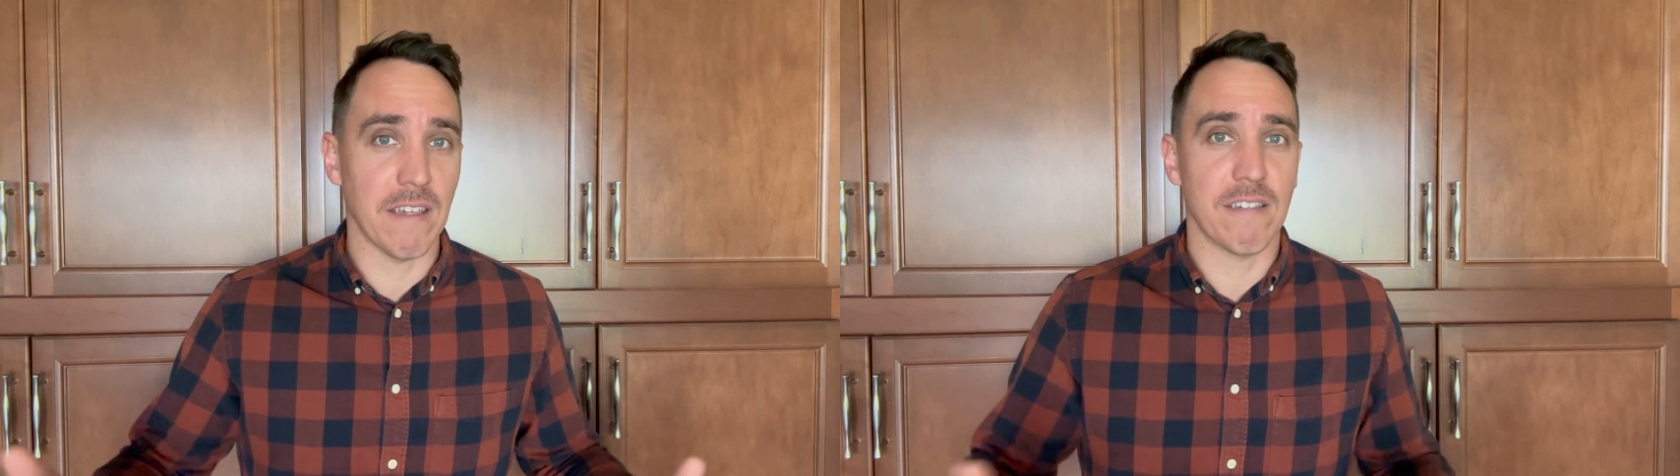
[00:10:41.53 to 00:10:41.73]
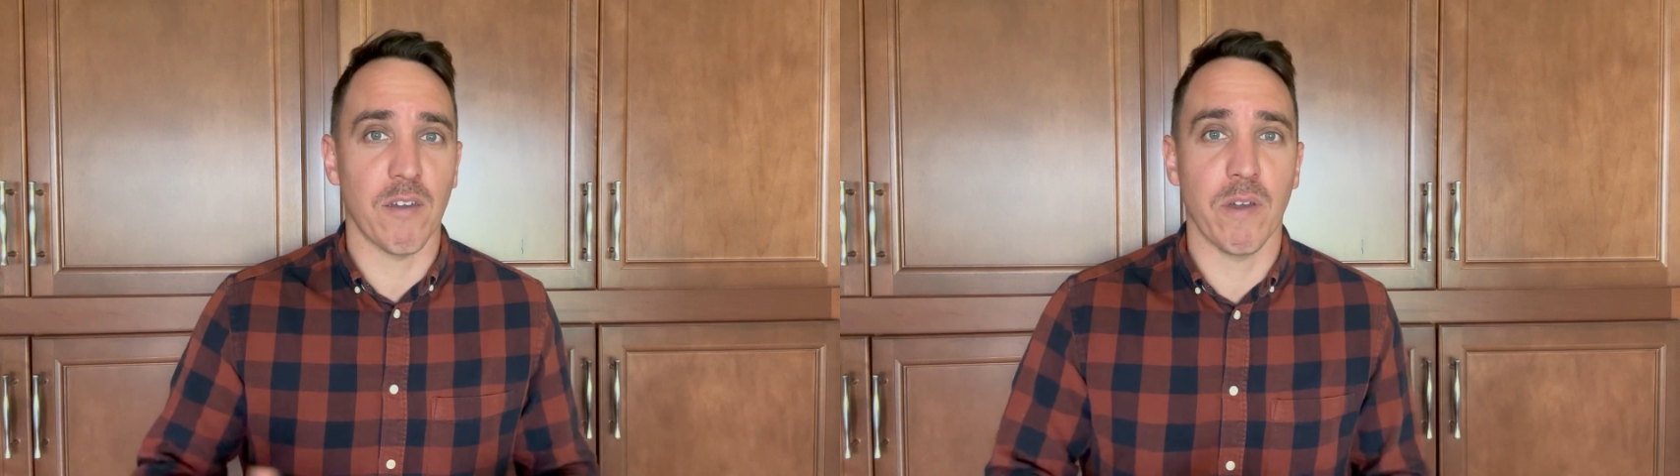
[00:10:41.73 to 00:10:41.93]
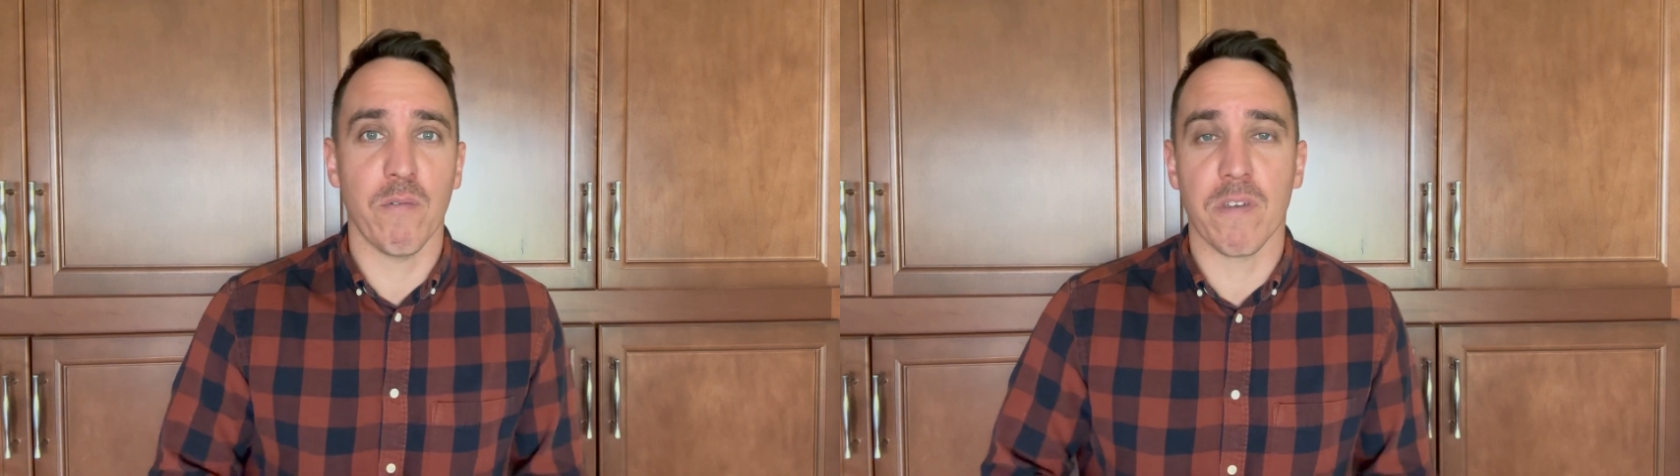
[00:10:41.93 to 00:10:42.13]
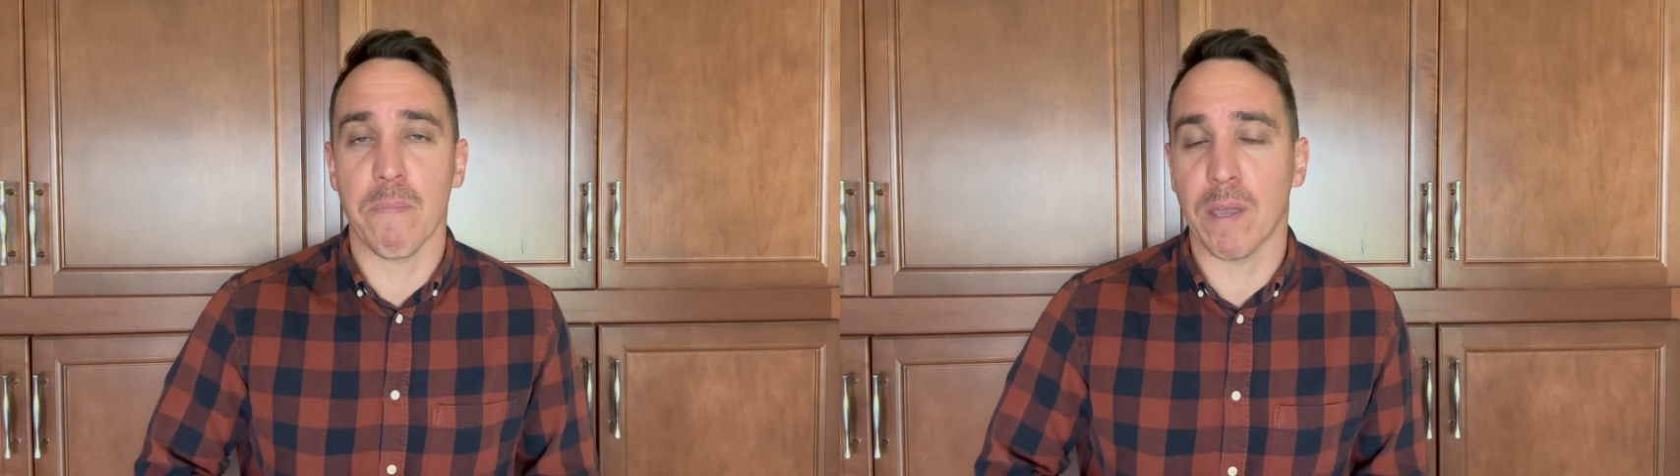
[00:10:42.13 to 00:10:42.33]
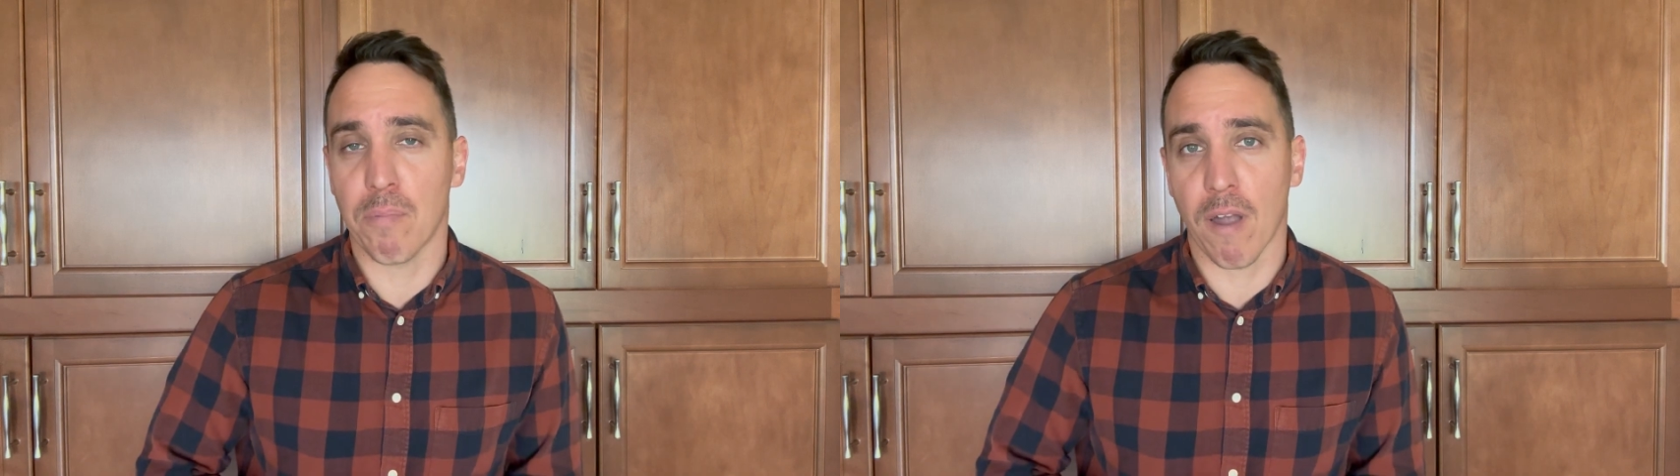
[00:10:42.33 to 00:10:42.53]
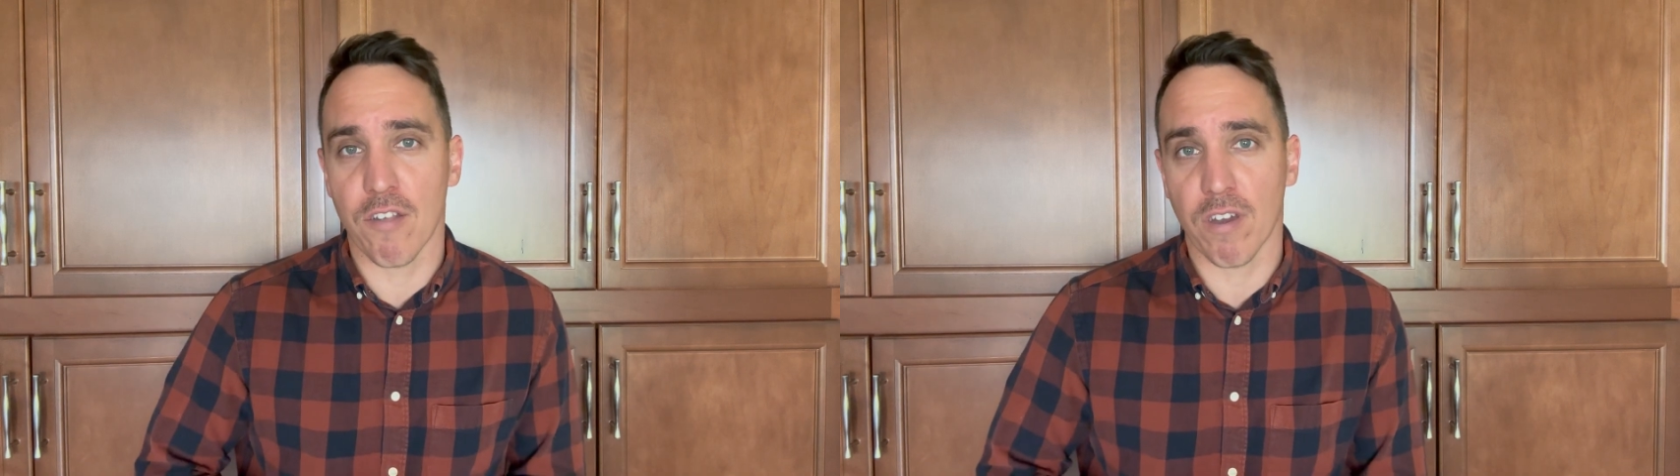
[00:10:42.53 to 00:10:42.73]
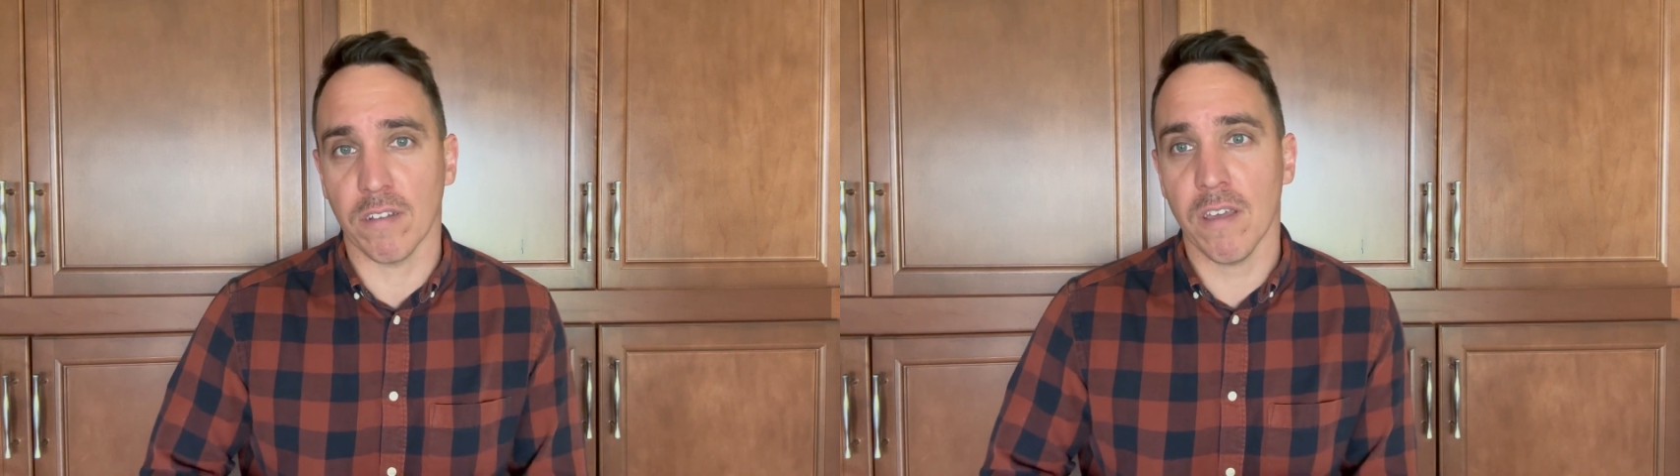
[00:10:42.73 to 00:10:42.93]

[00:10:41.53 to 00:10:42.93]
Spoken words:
So it was a big project.